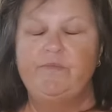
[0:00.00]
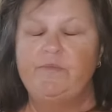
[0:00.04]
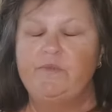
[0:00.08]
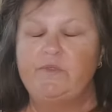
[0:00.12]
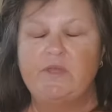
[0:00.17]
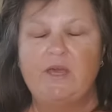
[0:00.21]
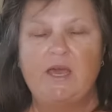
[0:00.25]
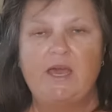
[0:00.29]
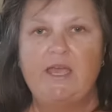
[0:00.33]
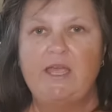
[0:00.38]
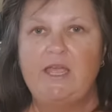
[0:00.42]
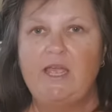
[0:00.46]

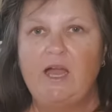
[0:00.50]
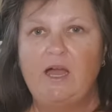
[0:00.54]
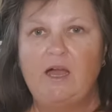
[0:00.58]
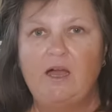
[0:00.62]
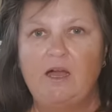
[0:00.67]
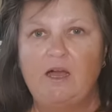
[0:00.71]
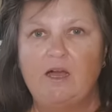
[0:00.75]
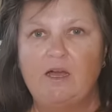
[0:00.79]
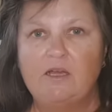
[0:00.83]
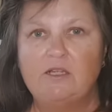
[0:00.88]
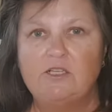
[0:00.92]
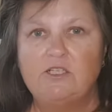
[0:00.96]
They
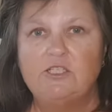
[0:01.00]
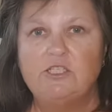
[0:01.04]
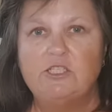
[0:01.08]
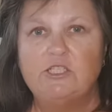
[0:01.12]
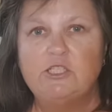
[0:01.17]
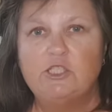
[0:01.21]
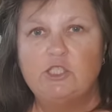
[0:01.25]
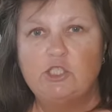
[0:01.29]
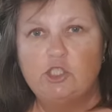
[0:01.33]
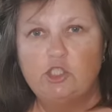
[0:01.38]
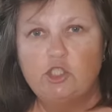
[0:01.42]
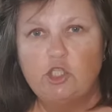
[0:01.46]
are
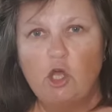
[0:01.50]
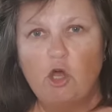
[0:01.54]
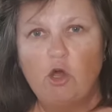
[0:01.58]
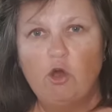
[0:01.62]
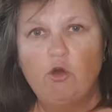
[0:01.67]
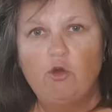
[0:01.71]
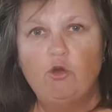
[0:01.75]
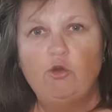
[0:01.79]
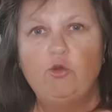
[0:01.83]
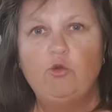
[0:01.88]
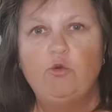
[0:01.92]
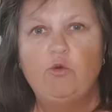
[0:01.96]

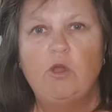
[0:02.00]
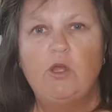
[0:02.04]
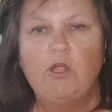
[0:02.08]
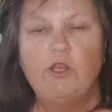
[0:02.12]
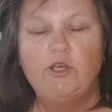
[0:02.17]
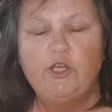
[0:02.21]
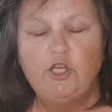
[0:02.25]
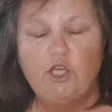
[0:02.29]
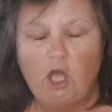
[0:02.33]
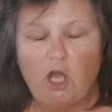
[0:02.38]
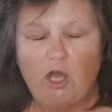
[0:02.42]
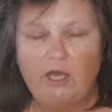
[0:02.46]
so
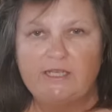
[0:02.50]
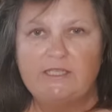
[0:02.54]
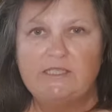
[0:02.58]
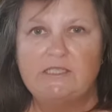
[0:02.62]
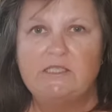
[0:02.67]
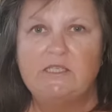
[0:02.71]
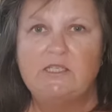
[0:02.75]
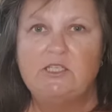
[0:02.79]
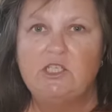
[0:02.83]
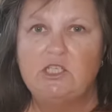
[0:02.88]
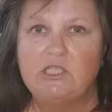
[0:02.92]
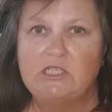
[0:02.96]

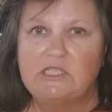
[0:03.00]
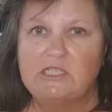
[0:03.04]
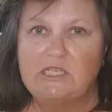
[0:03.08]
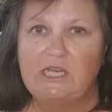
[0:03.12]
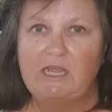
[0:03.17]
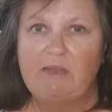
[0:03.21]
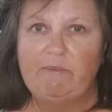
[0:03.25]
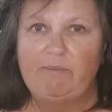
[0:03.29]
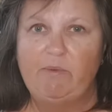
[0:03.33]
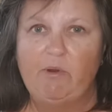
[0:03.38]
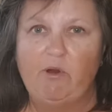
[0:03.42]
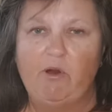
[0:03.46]
nice to
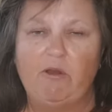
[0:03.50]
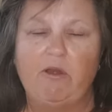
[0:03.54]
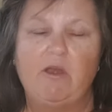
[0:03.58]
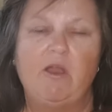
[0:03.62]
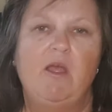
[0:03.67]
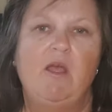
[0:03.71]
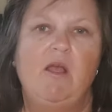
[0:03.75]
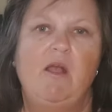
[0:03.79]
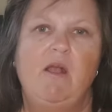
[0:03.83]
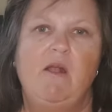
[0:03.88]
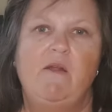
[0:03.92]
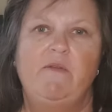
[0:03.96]
sleep on.
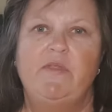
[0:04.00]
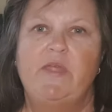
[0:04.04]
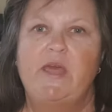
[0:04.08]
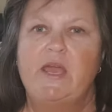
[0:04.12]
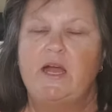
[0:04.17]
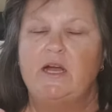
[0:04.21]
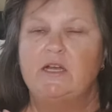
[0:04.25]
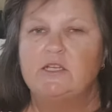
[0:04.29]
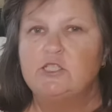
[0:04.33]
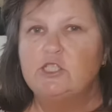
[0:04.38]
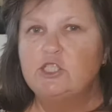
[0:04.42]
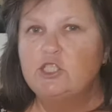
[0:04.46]
They
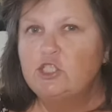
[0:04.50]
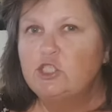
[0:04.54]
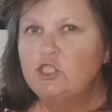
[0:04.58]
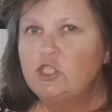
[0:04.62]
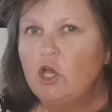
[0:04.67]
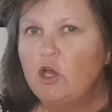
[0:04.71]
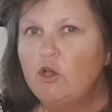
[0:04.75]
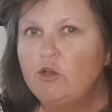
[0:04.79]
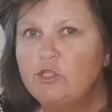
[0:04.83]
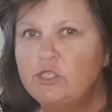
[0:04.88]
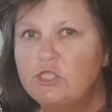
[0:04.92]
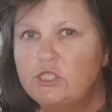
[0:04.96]
are
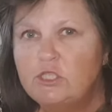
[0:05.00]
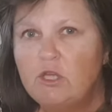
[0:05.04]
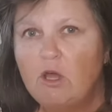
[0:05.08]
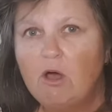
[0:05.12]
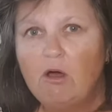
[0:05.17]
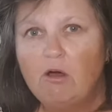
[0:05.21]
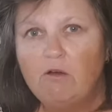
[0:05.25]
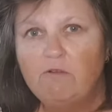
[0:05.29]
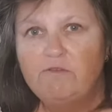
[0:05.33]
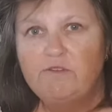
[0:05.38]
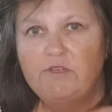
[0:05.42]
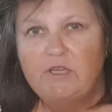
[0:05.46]
so
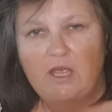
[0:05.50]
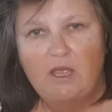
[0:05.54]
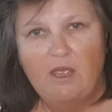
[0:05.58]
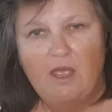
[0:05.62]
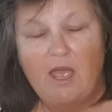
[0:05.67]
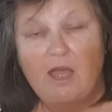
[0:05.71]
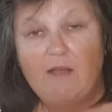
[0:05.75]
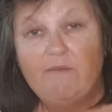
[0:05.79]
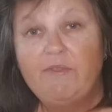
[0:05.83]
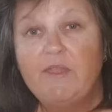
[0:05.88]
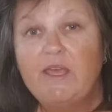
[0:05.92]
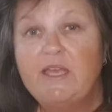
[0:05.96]
soft
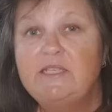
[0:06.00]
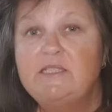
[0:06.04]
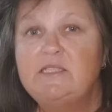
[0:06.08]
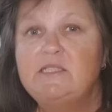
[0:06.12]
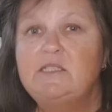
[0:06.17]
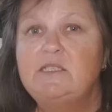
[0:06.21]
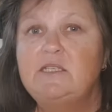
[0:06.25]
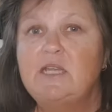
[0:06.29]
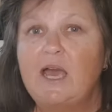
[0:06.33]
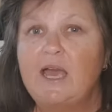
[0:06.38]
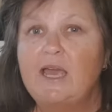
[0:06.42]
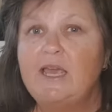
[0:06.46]
and they
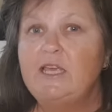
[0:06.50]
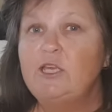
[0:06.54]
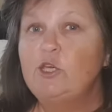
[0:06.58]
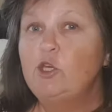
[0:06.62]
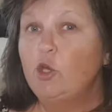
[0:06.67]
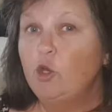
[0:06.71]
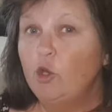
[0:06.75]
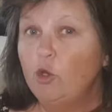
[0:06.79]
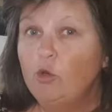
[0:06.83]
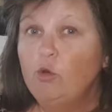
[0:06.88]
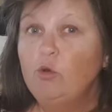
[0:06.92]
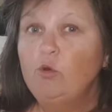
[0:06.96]
stay
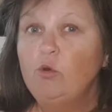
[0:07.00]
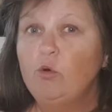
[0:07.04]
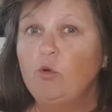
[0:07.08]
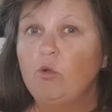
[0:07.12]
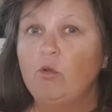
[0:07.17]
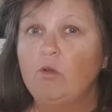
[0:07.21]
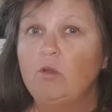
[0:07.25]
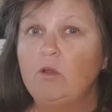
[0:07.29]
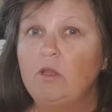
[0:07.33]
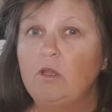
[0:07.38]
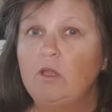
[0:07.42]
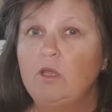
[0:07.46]

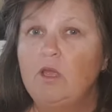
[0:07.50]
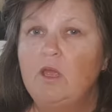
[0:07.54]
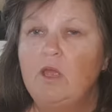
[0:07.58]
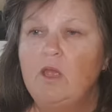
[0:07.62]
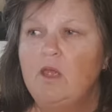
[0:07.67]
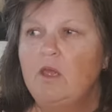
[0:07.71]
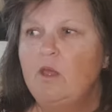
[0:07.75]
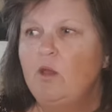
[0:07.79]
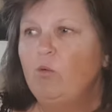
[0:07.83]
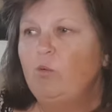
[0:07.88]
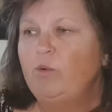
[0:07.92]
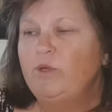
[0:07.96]
cool,
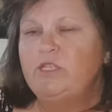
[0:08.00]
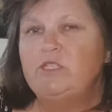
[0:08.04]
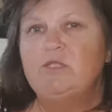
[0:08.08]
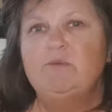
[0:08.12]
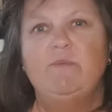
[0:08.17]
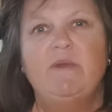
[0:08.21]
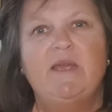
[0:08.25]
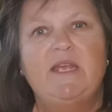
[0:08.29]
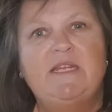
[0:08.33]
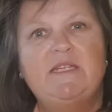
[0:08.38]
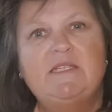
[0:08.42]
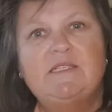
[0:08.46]
which
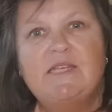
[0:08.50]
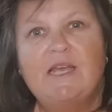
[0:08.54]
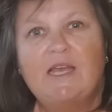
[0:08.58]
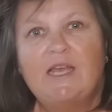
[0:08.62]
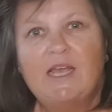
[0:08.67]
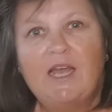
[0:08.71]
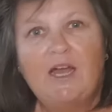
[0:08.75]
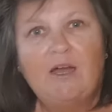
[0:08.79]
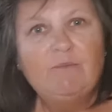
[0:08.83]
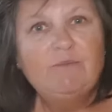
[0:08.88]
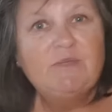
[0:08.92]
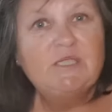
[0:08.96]
means that
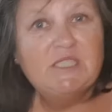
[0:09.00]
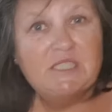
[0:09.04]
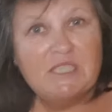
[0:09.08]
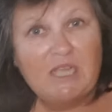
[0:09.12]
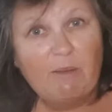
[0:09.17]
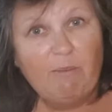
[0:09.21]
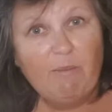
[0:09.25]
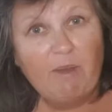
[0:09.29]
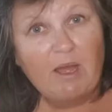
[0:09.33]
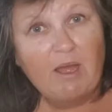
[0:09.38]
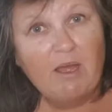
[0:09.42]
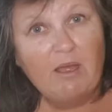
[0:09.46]
come
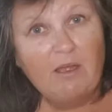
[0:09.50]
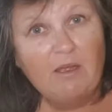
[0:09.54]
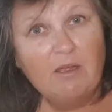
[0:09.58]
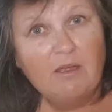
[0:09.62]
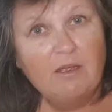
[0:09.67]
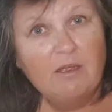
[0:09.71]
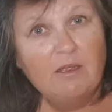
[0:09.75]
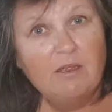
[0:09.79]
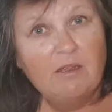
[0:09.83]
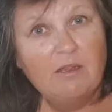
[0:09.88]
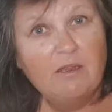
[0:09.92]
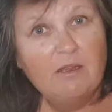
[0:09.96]
summer,
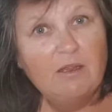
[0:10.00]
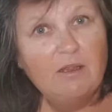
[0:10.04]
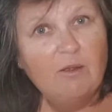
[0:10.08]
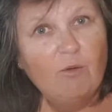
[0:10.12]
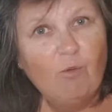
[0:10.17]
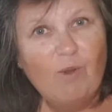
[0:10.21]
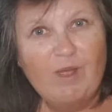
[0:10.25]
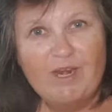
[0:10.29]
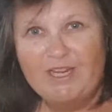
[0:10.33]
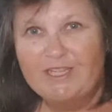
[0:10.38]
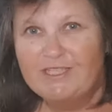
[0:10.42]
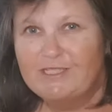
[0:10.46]

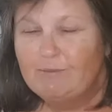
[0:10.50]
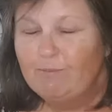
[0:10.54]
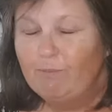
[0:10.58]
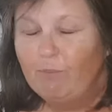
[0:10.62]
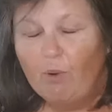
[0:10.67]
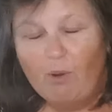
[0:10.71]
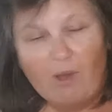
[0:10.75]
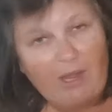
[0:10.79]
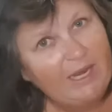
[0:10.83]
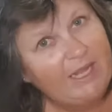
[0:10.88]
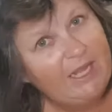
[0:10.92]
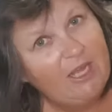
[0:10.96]
when it's
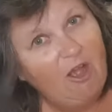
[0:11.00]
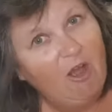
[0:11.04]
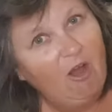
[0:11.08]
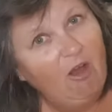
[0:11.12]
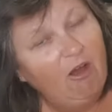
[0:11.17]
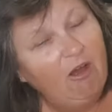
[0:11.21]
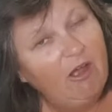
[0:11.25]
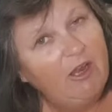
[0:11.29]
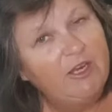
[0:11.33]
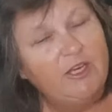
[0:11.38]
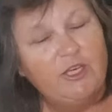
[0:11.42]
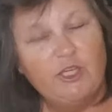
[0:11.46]
boiling
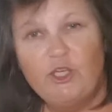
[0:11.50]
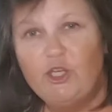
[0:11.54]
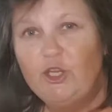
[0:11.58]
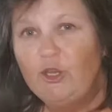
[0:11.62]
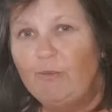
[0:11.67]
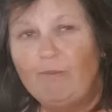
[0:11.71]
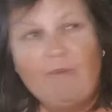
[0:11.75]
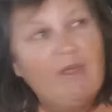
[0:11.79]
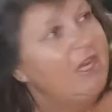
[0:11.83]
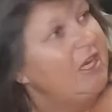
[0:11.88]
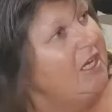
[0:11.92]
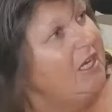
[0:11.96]
hot and the
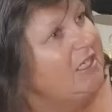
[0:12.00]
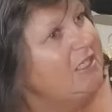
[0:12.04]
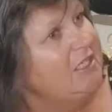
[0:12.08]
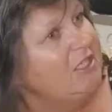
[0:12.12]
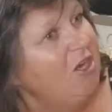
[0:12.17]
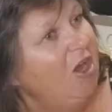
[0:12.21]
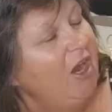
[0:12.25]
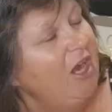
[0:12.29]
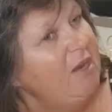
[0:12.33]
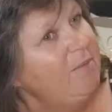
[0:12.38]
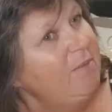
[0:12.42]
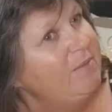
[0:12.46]
humidity's
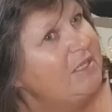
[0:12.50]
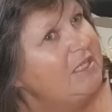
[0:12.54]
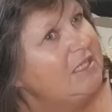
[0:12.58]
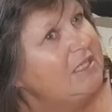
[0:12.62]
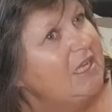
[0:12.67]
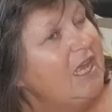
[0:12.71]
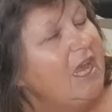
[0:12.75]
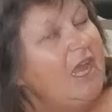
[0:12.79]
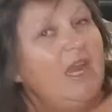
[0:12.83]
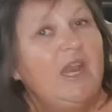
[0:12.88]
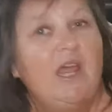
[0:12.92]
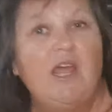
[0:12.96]

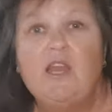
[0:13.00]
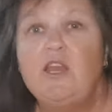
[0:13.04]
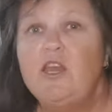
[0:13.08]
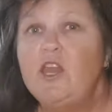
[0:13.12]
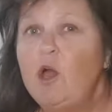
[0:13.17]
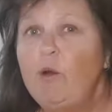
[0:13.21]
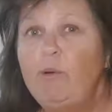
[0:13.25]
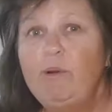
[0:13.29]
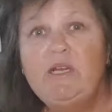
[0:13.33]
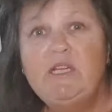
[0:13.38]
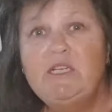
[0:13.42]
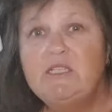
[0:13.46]
90% and
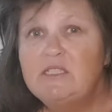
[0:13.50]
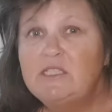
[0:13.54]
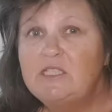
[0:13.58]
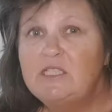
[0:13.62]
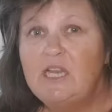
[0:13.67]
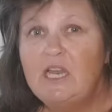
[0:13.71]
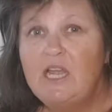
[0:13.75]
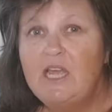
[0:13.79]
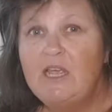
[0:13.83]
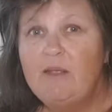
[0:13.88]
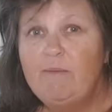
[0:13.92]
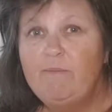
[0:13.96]
no one can
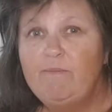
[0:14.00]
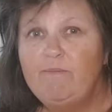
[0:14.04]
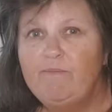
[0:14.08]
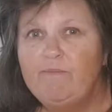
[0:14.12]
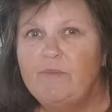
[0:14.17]
sleep,